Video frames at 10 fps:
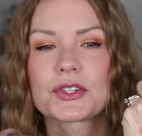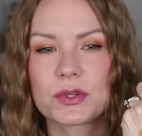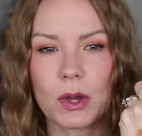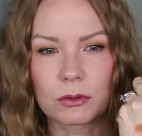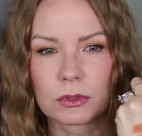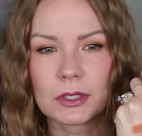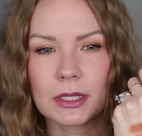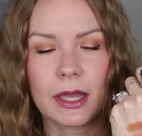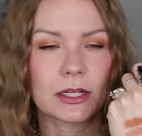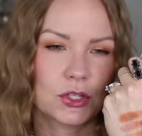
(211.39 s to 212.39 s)
So I really
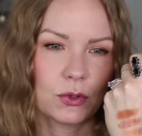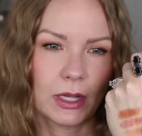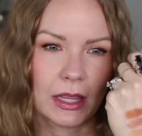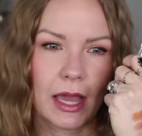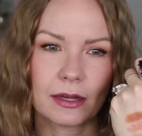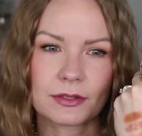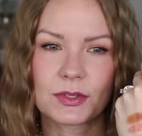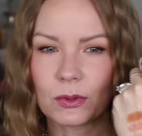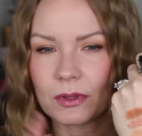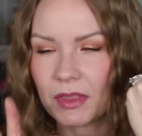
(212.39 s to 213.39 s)
like doing that.
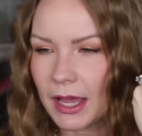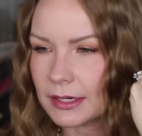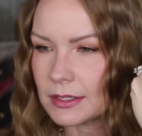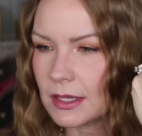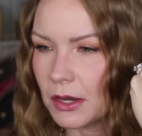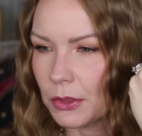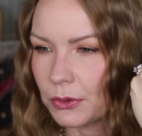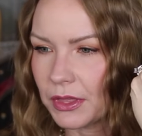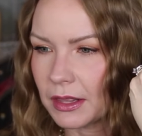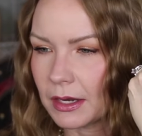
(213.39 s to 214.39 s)
So that is another
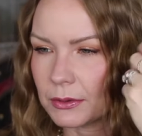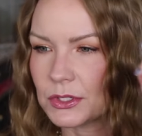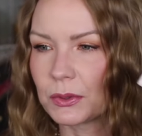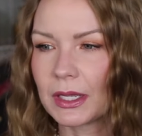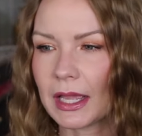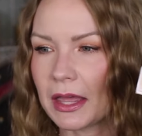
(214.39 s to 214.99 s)
thing that I was doing.